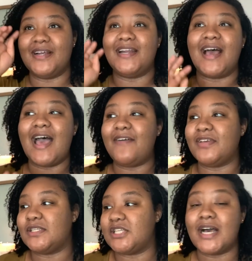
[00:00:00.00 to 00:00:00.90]
And I
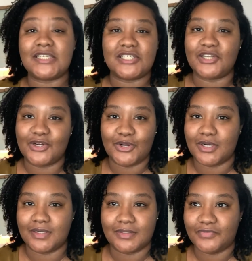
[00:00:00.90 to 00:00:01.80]
haven't touched it
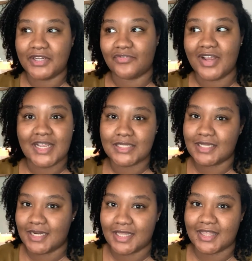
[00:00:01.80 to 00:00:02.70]
or rearranged
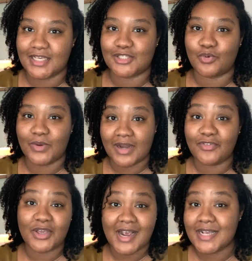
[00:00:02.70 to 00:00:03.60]
anything. So whatever
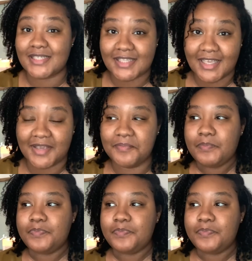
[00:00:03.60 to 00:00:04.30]
you guys see